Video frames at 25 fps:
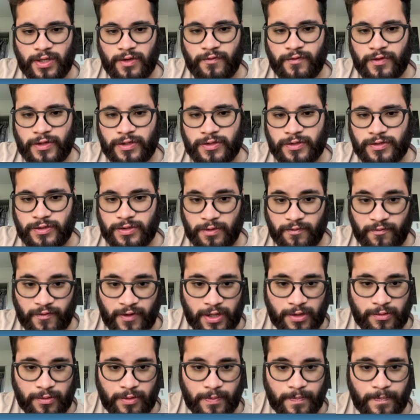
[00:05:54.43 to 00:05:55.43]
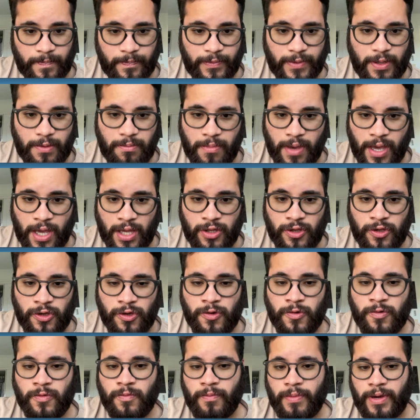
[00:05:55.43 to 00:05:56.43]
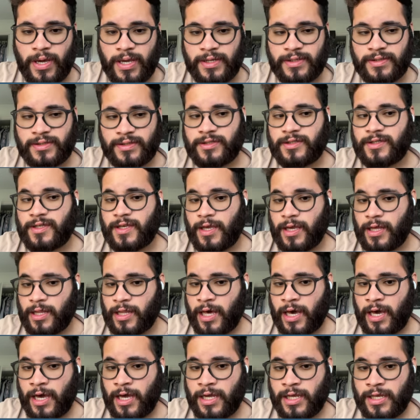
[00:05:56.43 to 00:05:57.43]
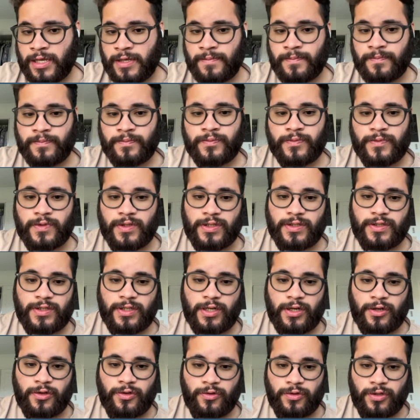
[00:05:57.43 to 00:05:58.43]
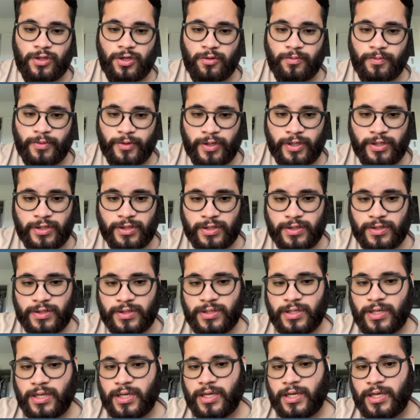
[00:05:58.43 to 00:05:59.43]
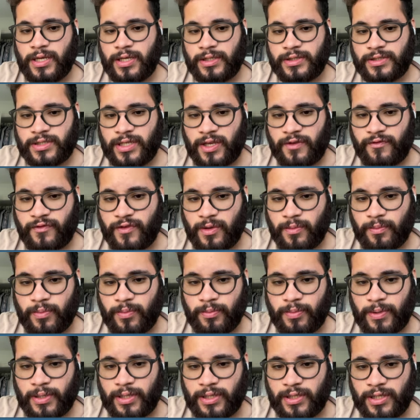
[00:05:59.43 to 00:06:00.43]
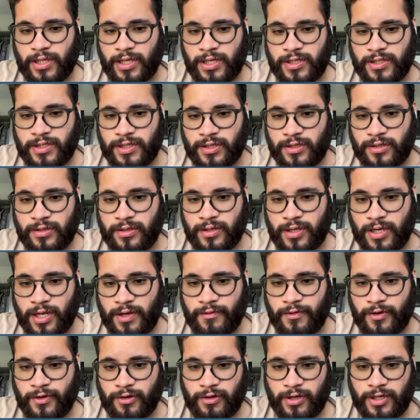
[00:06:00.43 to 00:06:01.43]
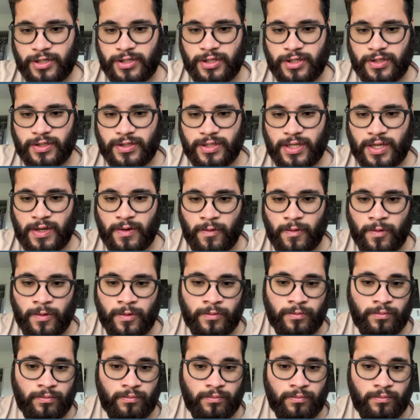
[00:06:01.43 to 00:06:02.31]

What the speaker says: features the following: the menu-based CLI, the CRUD operations, safe input validation, never crashes on